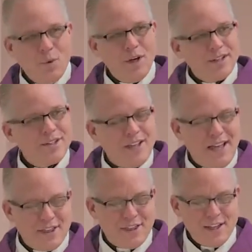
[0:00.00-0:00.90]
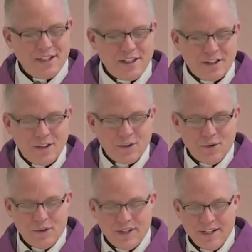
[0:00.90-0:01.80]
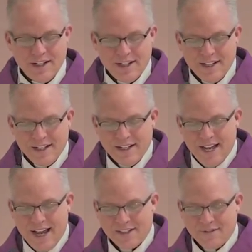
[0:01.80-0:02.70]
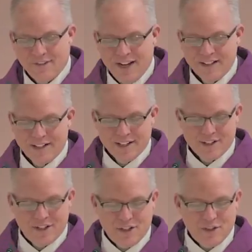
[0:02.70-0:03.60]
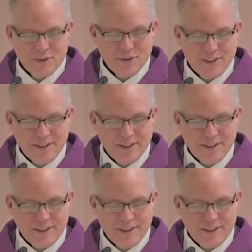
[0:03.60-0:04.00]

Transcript: What is that thing that the Lord has invited us to do?